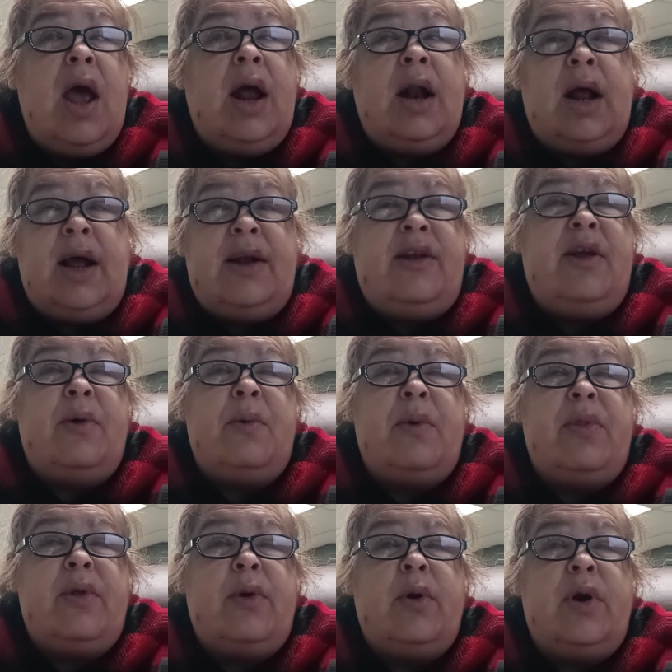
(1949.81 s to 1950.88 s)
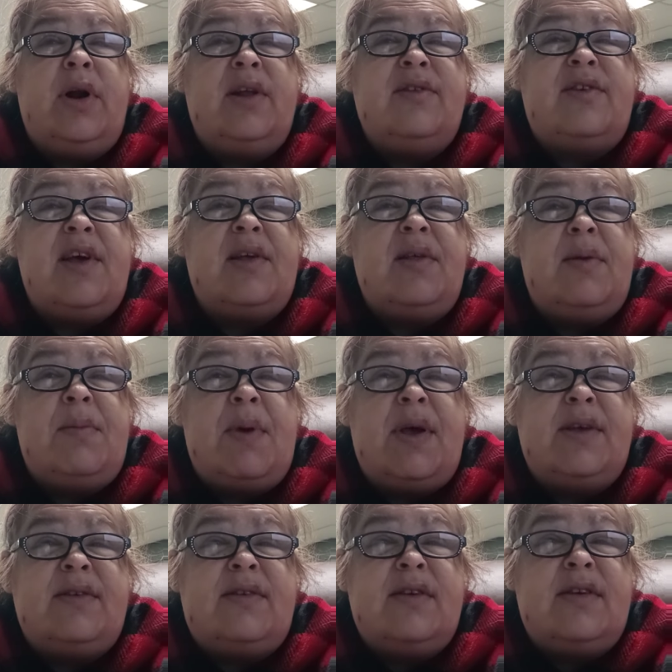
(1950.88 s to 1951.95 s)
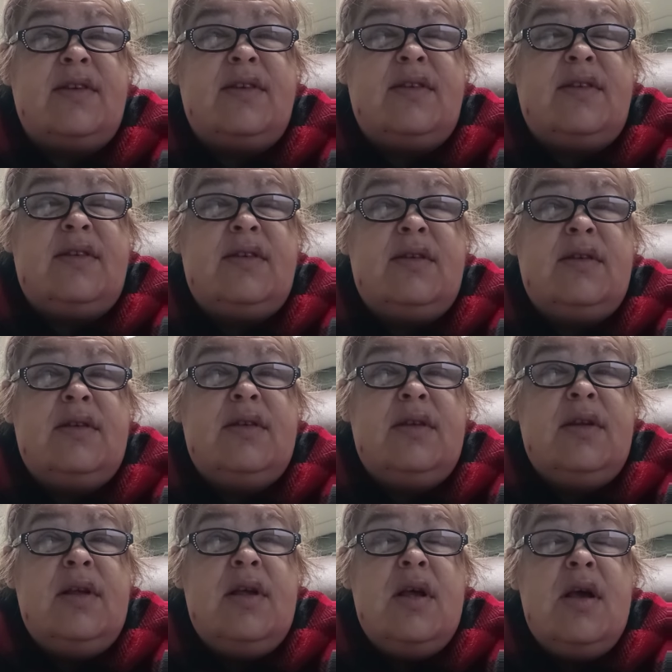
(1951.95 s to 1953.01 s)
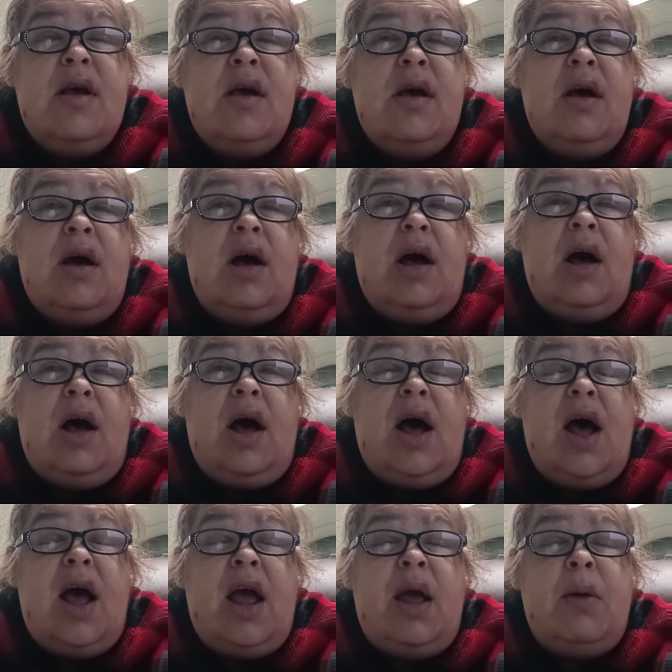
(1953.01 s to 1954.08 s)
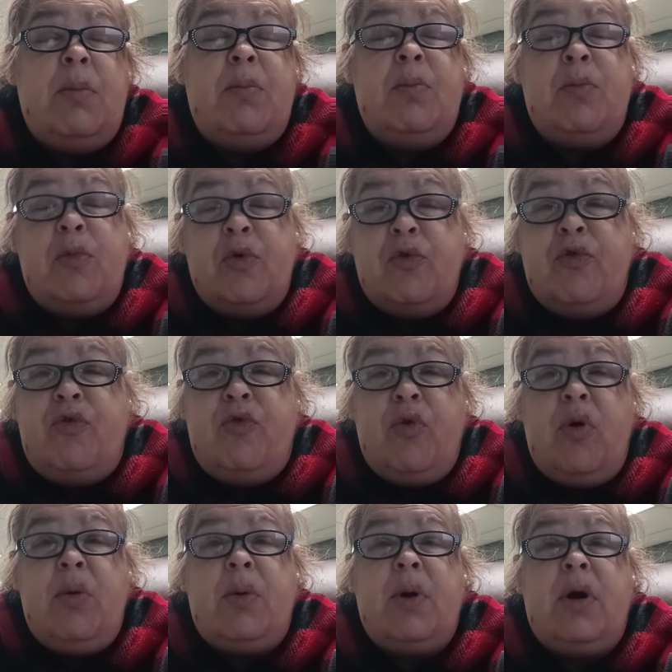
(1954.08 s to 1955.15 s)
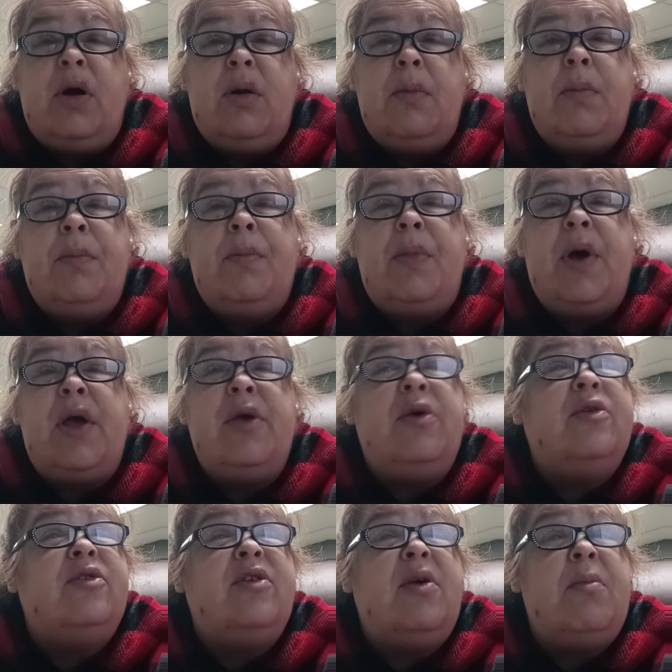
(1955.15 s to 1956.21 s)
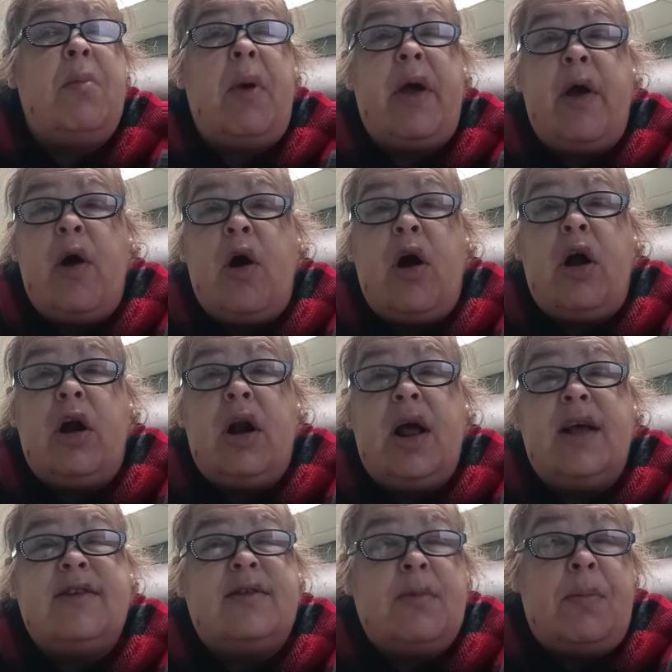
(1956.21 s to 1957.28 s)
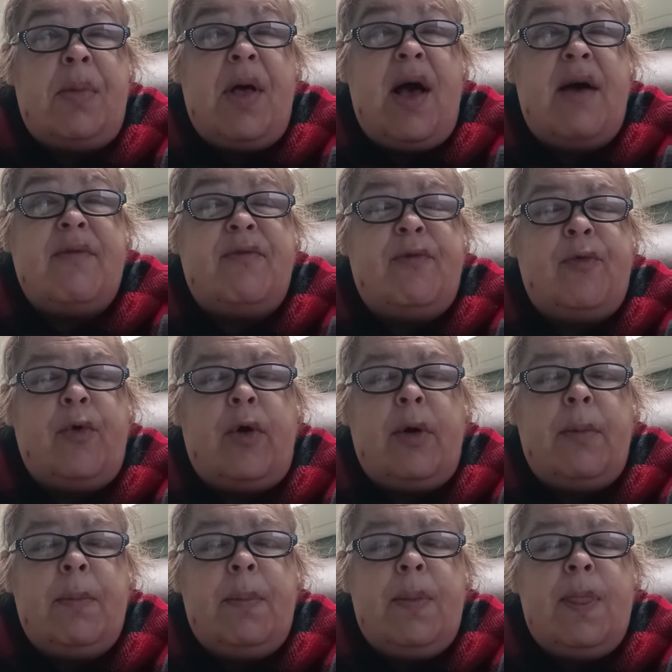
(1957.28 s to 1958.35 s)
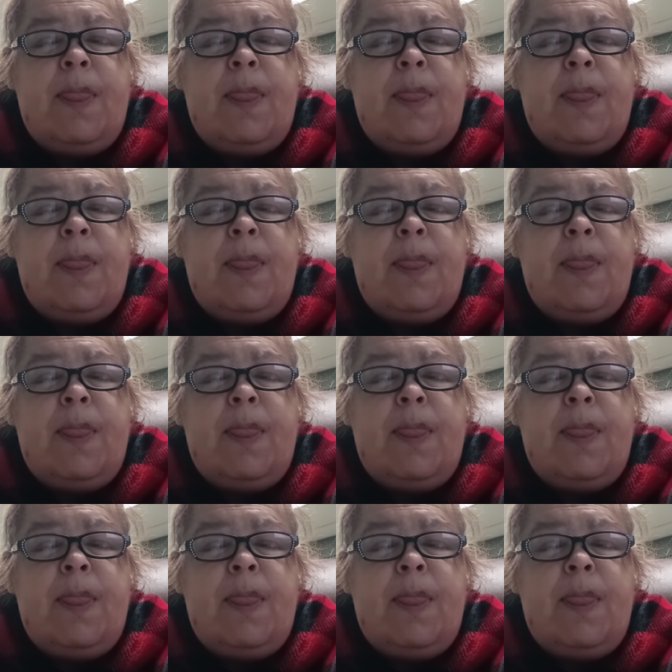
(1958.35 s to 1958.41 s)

And I deal with it on a daily basis. I move forward by using my art as a platform.